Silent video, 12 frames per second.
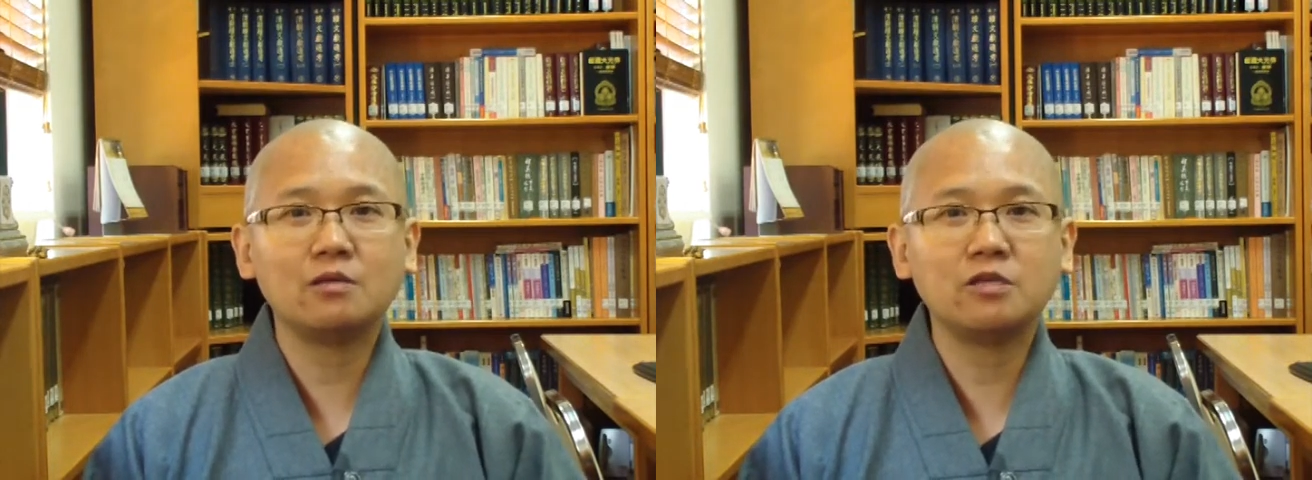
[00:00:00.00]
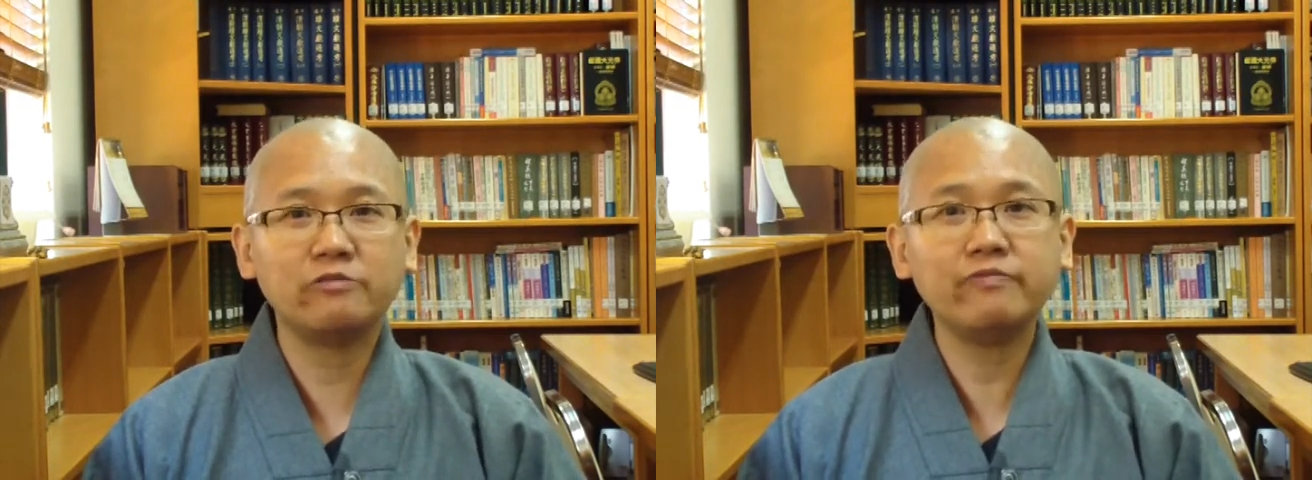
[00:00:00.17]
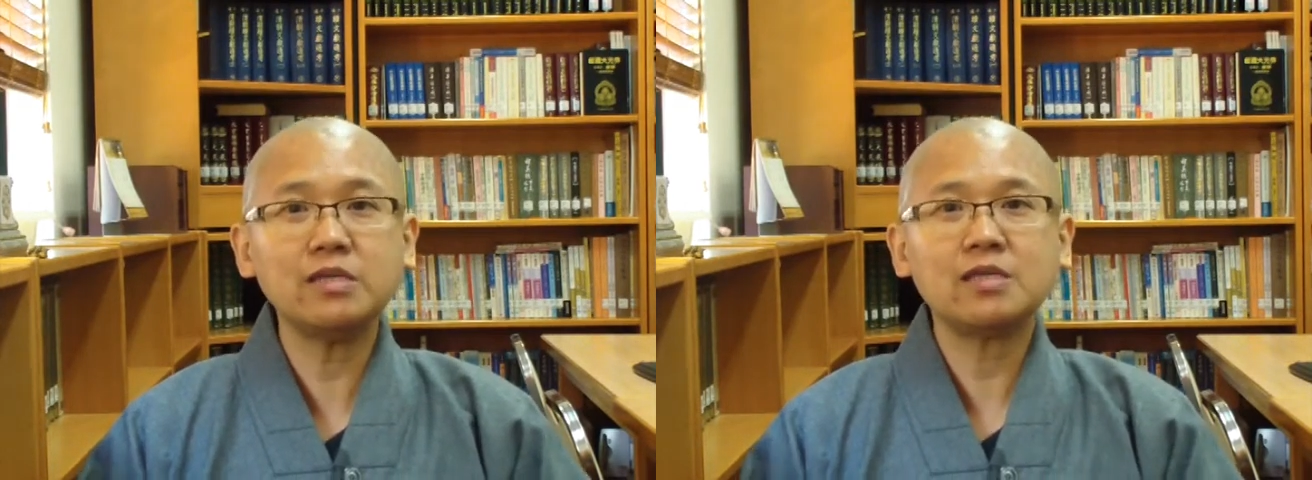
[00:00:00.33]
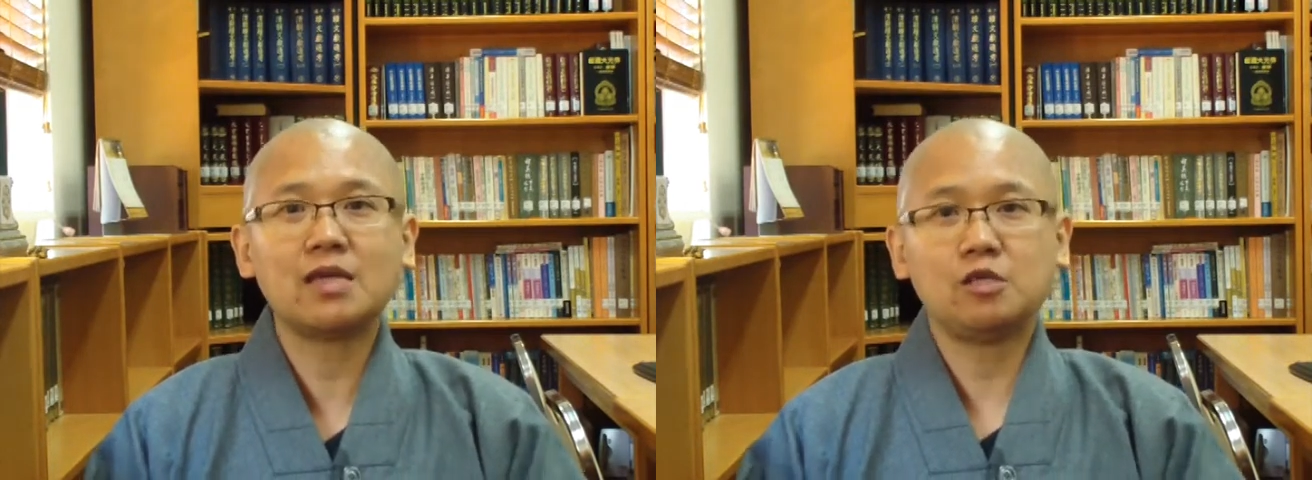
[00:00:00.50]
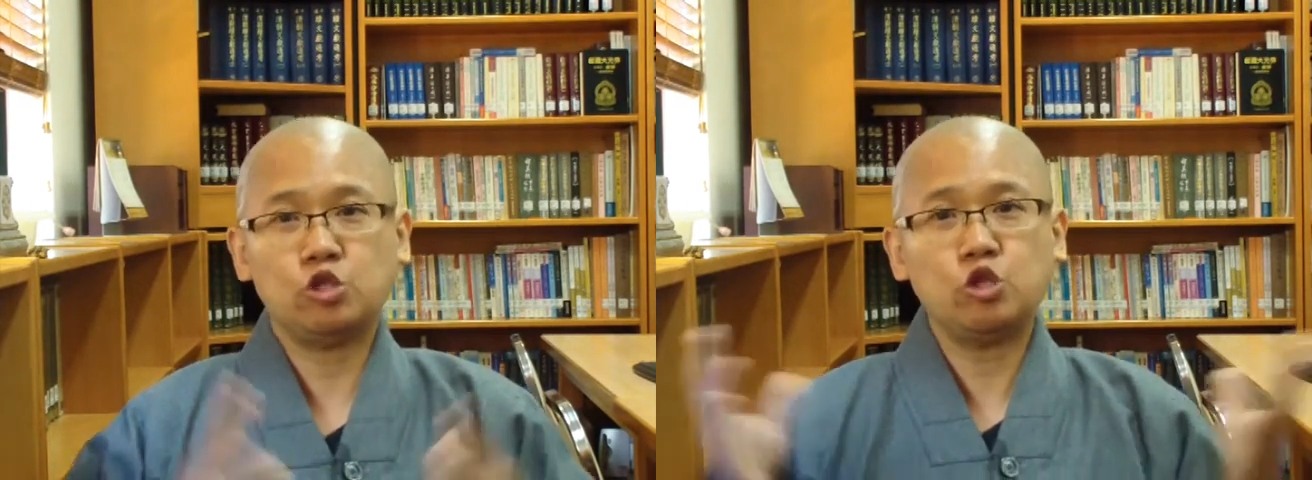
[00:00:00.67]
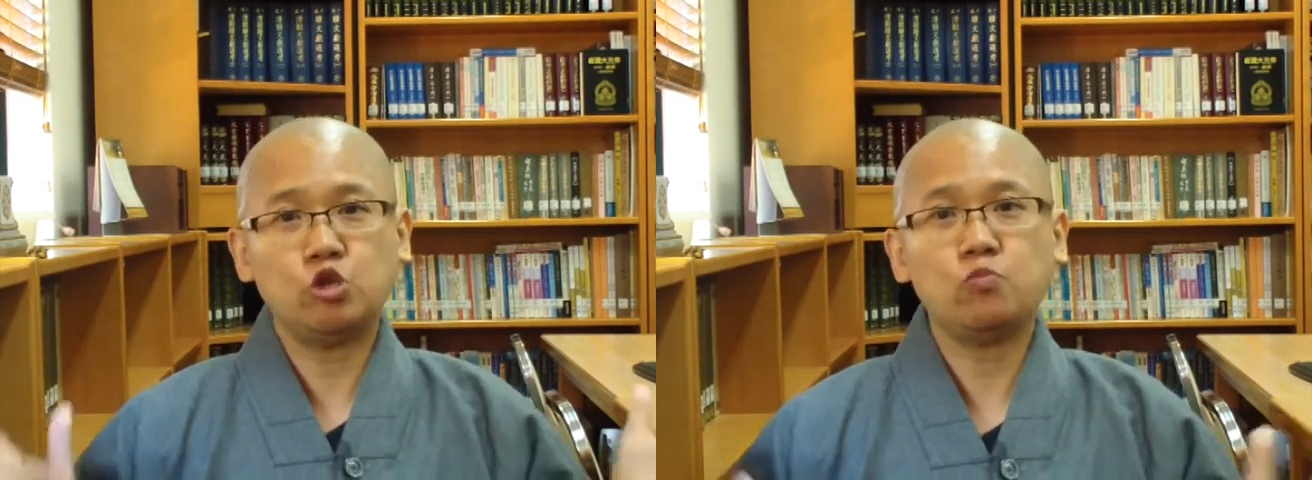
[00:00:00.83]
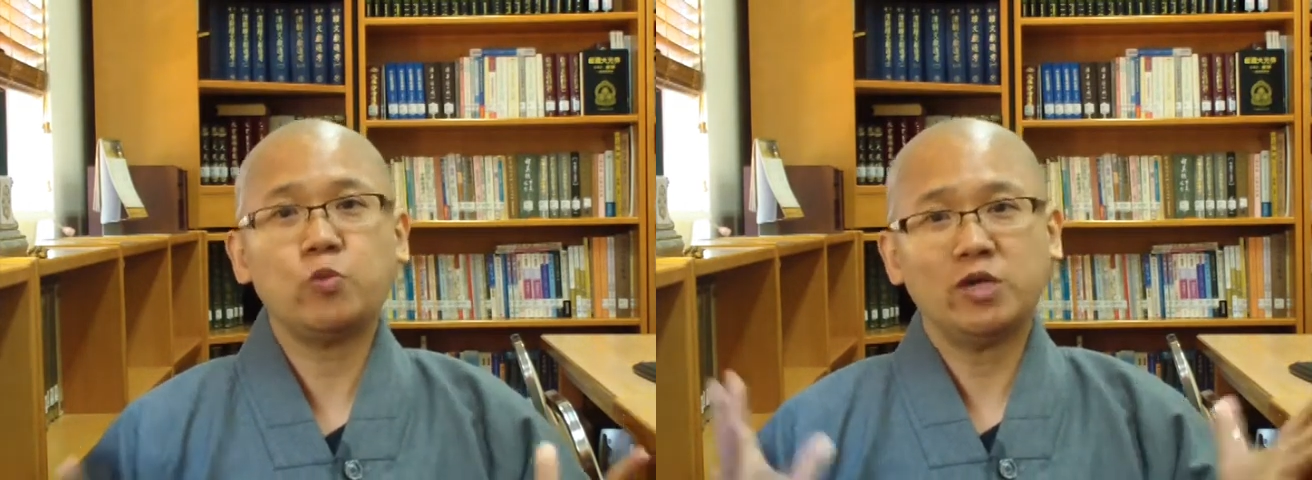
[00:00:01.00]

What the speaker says: giving them a new